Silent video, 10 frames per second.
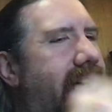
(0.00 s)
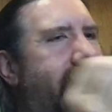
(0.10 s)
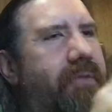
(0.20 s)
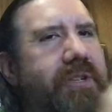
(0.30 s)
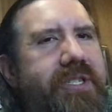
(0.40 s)

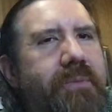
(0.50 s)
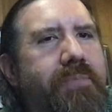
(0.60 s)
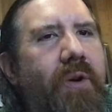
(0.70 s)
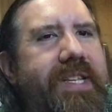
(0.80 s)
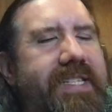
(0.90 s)
There was some
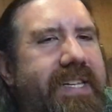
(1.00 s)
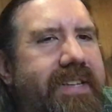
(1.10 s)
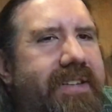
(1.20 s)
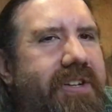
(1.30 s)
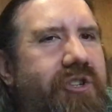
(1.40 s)
points
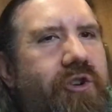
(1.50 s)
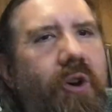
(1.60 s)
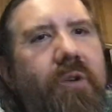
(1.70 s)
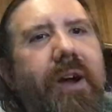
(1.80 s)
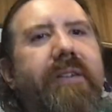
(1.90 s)
in
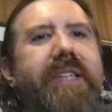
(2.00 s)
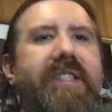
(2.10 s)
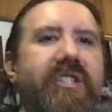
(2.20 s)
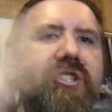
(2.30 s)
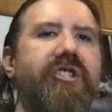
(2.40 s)
Control where I was
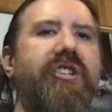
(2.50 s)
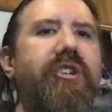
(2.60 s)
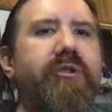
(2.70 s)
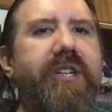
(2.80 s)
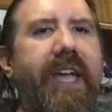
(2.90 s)
like, this is a
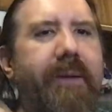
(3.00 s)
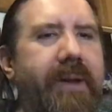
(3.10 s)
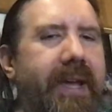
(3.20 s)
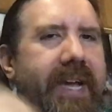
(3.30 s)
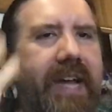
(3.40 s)
huge game,
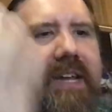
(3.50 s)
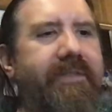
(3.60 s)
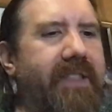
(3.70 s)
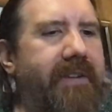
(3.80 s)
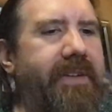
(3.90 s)
and I kind
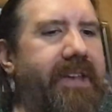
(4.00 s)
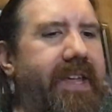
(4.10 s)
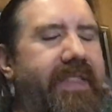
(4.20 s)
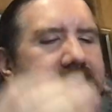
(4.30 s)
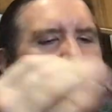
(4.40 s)
of love it,
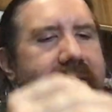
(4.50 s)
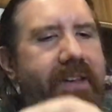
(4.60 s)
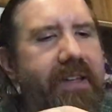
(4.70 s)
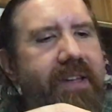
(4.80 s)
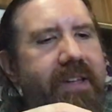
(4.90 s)
and then
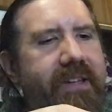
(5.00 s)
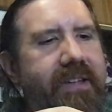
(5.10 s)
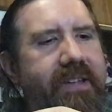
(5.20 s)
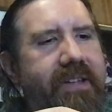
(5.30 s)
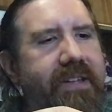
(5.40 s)

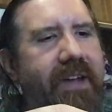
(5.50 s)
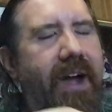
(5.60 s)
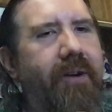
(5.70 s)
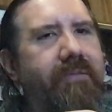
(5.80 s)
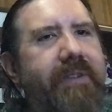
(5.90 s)

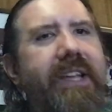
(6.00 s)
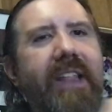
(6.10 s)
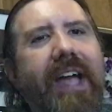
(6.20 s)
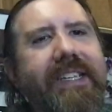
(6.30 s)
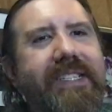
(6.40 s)
I
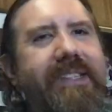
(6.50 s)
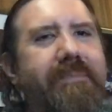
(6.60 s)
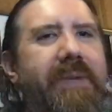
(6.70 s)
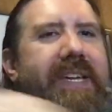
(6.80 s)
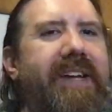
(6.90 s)
realized
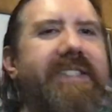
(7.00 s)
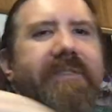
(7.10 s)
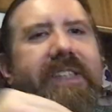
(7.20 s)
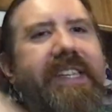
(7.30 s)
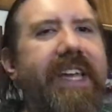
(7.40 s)
because
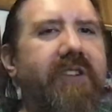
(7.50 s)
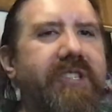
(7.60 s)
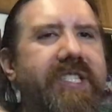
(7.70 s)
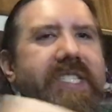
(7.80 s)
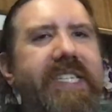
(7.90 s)
of the
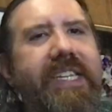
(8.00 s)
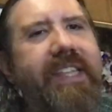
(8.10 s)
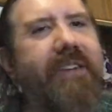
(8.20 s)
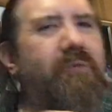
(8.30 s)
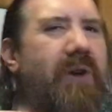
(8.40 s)
DLC
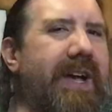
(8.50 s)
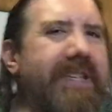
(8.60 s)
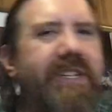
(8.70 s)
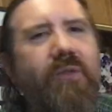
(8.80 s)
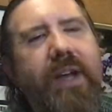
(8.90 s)
that it
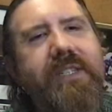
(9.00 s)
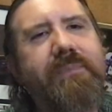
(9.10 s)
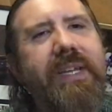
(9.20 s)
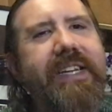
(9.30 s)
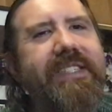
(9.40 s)
wasn't quite as
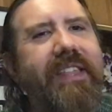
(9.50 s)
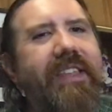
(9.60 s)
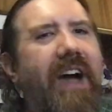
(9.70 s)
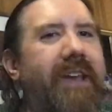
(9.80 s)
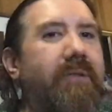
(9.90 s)
big as I
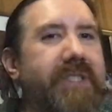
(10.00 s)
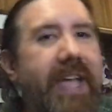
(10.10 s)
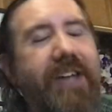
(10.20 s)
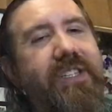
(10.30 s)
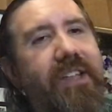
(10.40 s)
thought, and it was
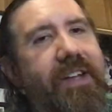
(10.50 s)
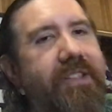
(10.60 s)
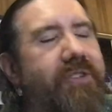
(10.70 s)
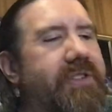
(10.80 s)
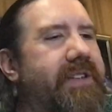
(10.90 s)
actually a lot
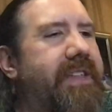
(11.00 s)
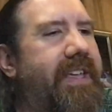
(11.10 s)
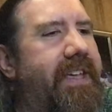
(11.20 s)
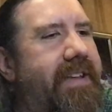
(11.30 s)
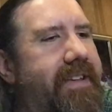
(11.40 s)
closer to
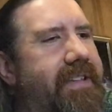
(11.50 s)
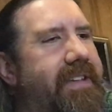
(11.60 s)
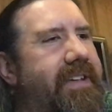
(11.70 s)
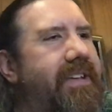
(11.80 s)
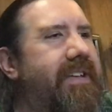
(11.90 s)
the end.
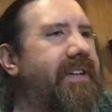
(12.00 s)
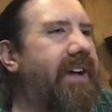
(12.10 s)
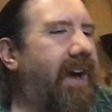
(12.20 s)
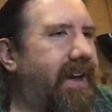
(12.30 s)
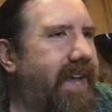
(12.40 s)

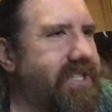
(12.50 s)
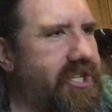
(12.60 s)
It